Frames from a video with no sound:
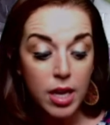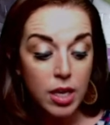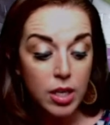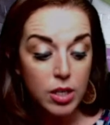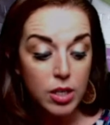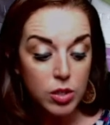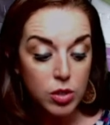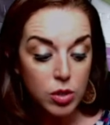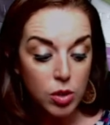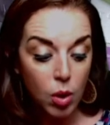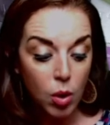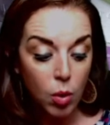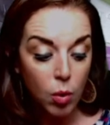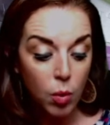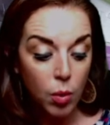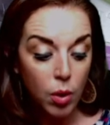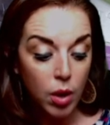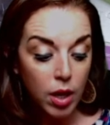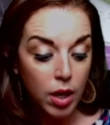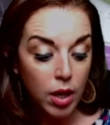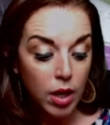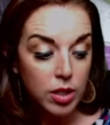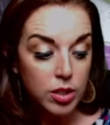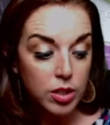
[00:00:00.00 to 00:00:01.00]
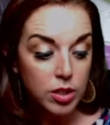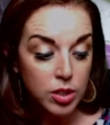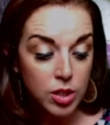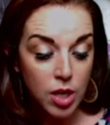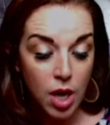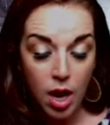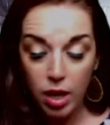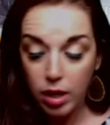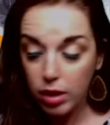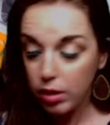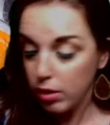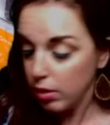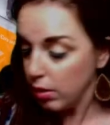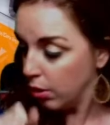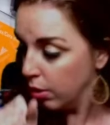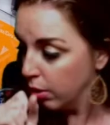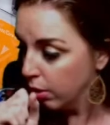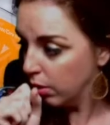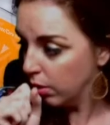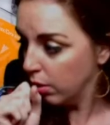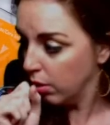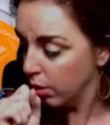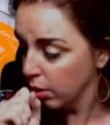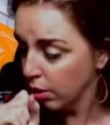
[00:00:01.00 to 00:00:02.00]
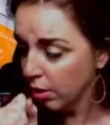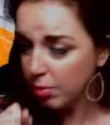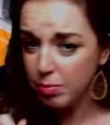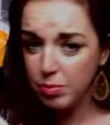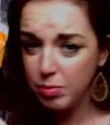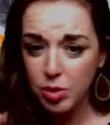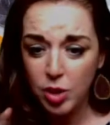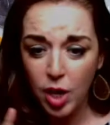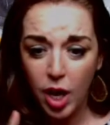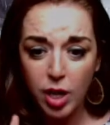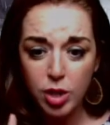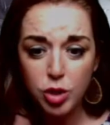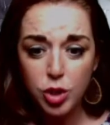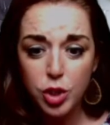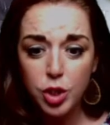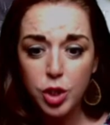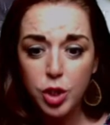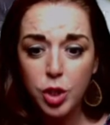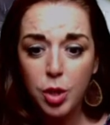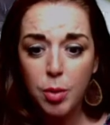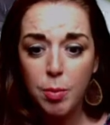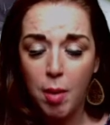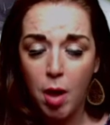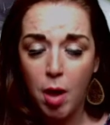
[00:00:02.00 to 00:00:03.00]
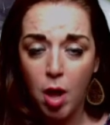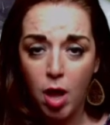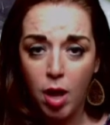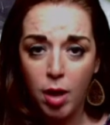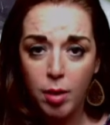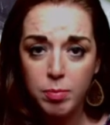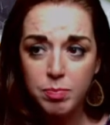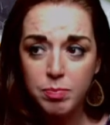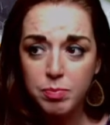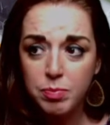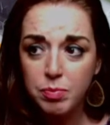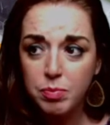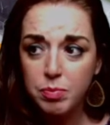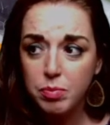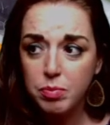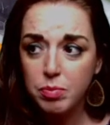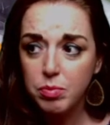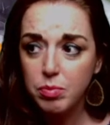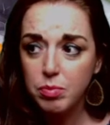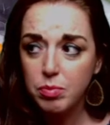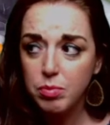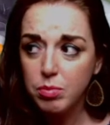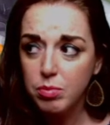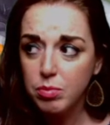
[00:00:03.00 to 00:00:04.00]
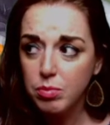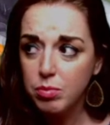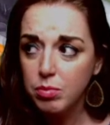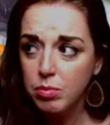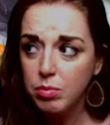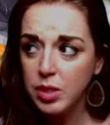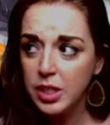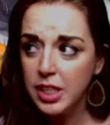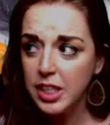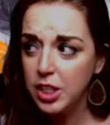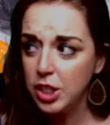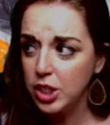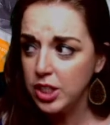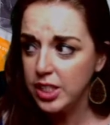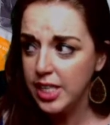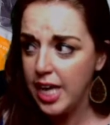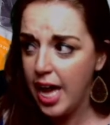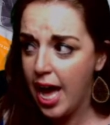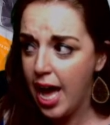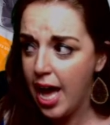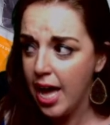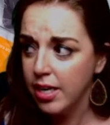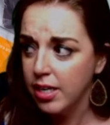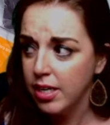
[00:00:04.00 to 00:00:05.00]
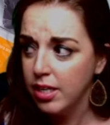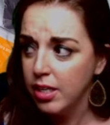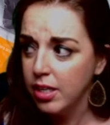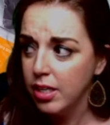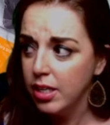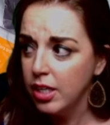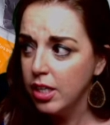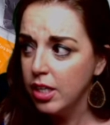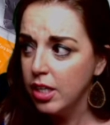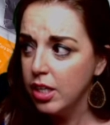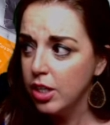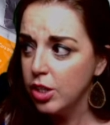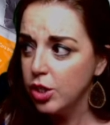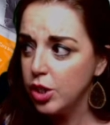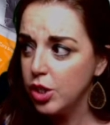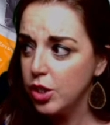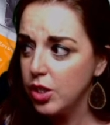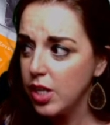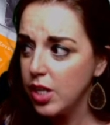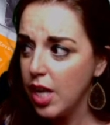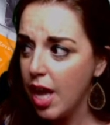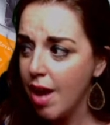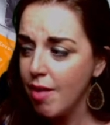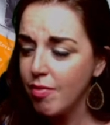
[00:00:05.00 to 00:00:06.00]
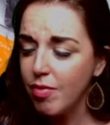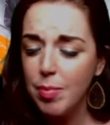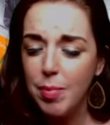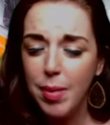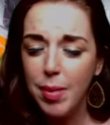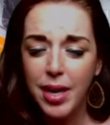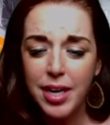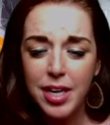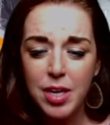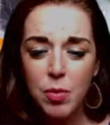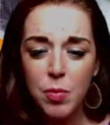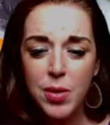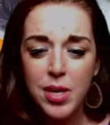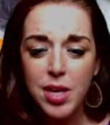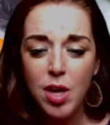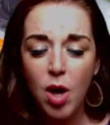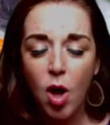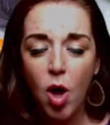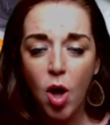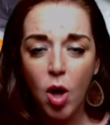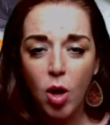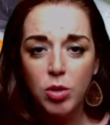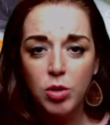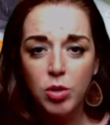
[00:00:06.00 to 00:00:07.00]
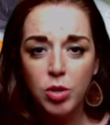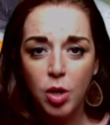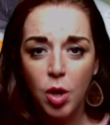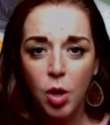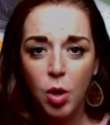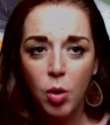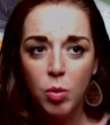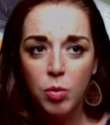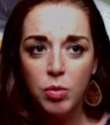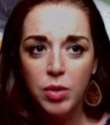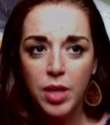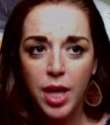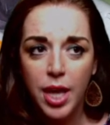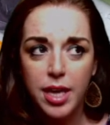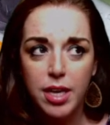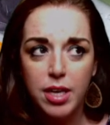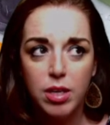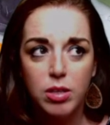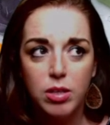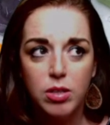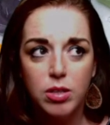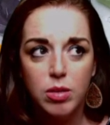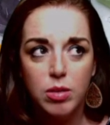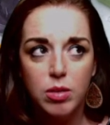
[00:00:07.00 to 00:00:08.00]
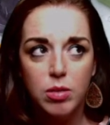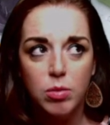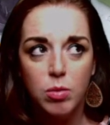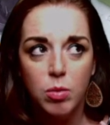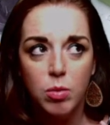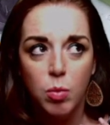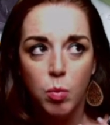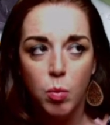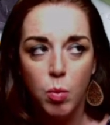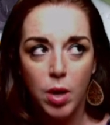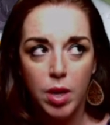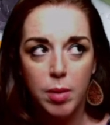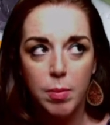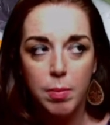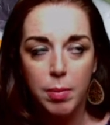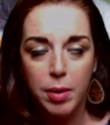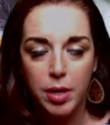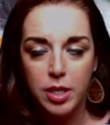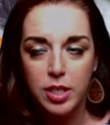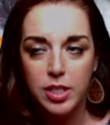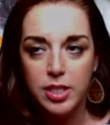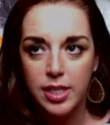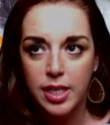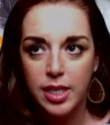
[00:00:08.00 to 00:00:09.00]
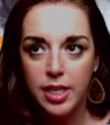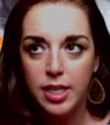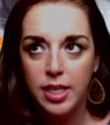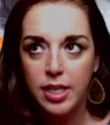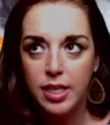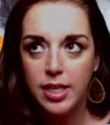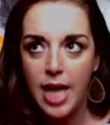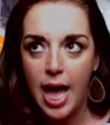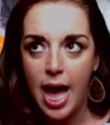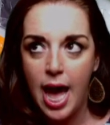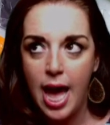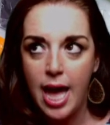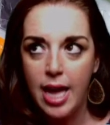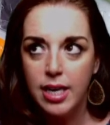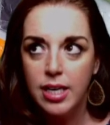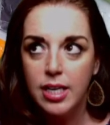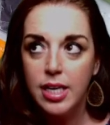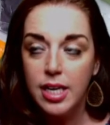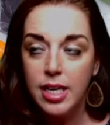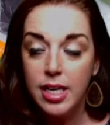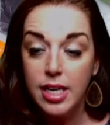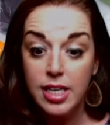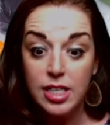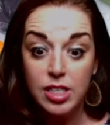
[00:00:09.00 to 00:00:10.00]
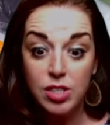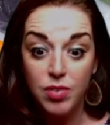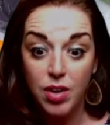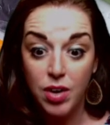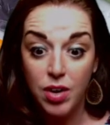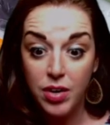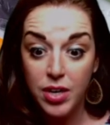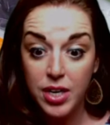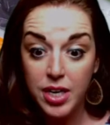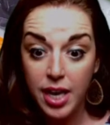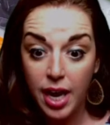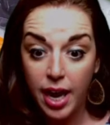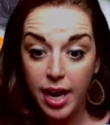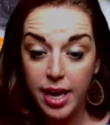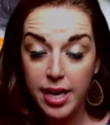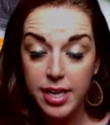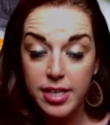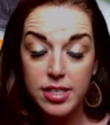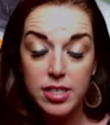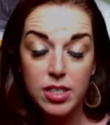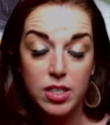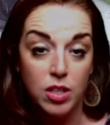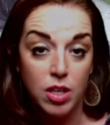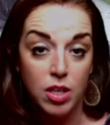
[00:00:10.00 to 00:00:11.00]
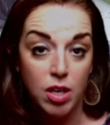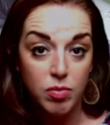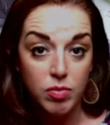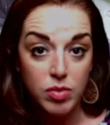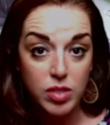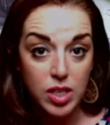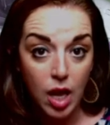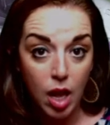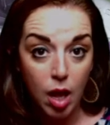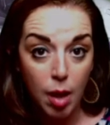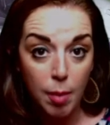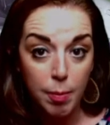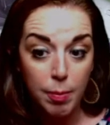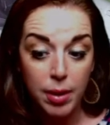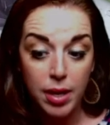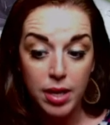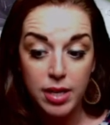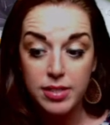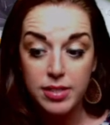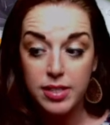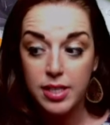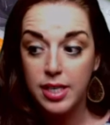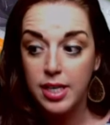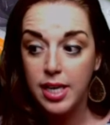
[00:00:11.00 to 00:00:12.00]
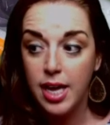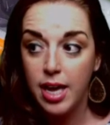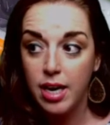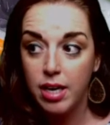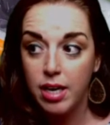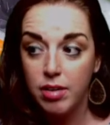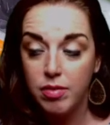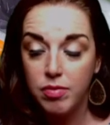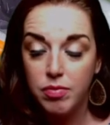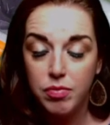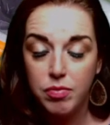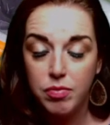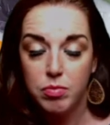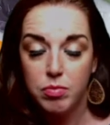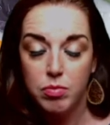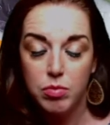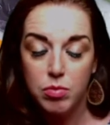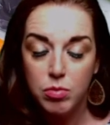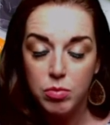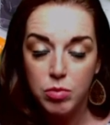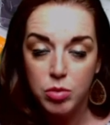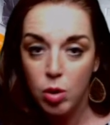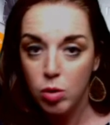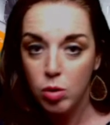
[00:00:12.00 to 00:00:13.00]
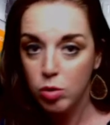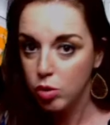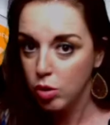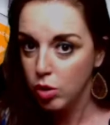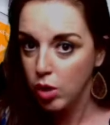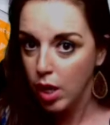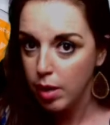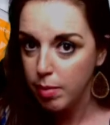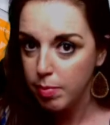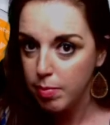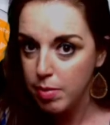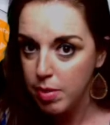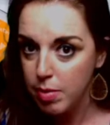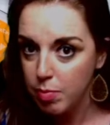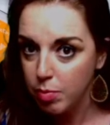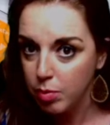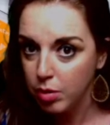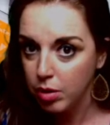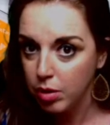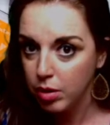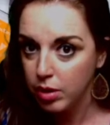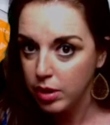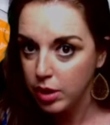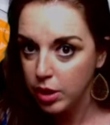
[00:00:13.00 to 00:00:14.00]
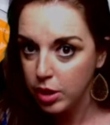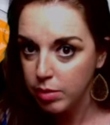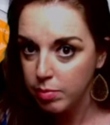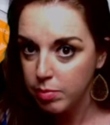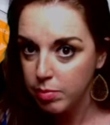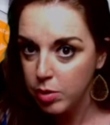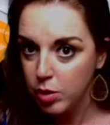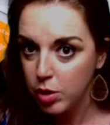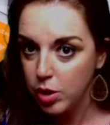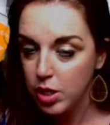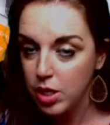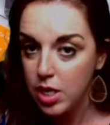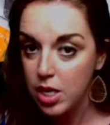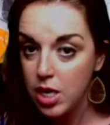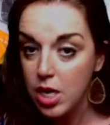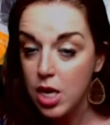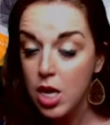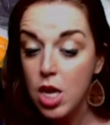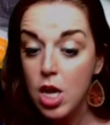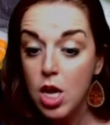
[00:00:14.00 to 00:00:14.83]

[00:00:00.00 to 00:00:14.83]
So talk to your mom, your dad, just everybody. We all know, like, one person that is very nice, loves to help us, and kind of knows a lot of people in the community.